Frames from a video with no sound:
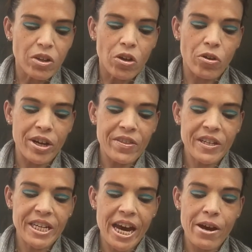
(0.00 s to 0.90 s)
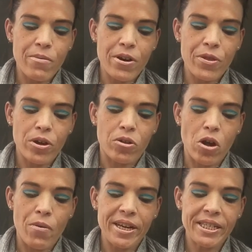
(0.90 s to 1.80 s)
Greet the day with
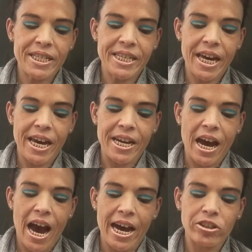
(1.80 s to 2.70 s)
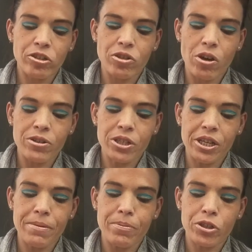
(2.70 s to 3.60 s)
glowing skin. Hydro Glow
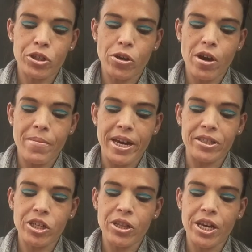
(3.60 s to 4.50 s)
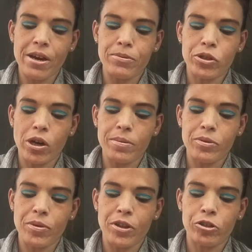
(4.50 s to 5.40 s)
Sleep Serum instantly
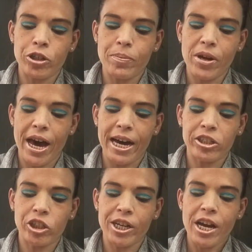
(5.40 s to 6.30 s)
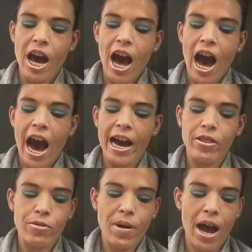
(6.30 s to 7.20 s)
absorbs with the triple action
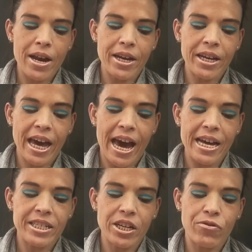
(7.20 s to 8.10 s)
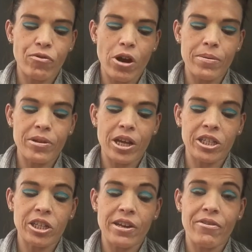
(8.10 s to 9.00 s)
hyaluronic acid formula,
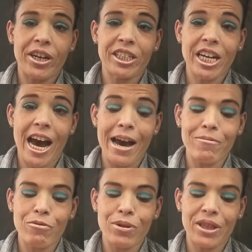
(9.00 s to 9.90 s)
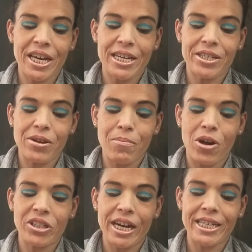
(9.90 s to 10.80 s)
delivering time-released
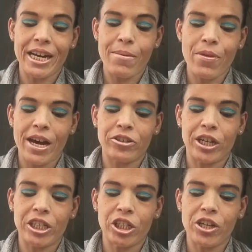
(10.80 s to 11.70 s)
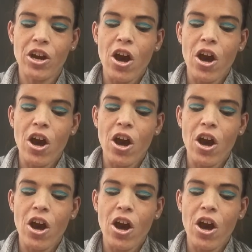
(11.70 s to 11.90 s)
multi-depth hydration